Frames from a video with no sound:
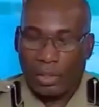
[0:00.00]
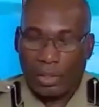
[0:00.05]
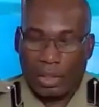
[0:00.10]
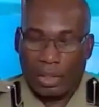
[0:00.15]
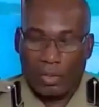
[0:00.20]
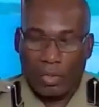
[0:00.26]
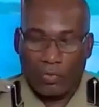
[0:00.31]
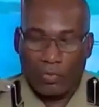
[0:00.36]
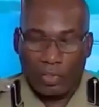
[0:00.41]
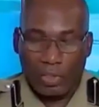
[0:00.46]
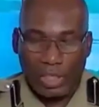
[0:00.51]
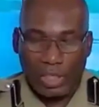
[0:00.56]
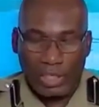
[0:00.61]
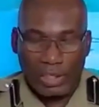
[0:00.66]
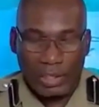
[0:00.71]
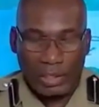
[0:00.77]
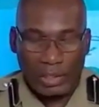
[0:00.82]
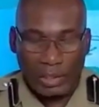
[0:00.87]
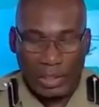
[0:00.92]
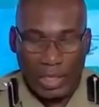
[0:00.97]
the
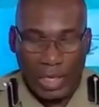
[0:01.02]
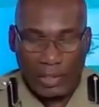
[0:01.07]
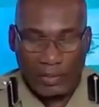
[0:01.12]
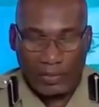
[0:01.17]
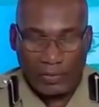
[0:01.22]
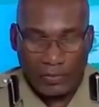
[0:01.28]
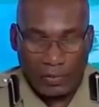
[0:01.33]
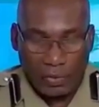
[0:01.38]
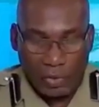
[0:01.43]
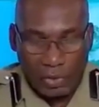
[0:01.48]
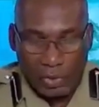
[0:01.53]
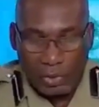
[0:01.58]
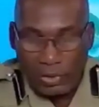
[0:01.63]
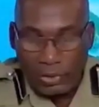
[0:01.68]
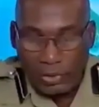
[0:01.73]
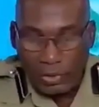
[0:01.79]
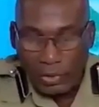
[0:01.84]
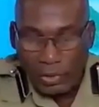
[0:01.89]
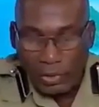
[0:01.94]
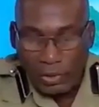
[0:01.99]
COVID-19 task
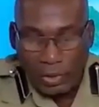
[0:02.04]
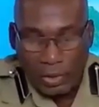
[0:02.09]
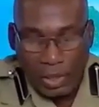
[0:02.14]
force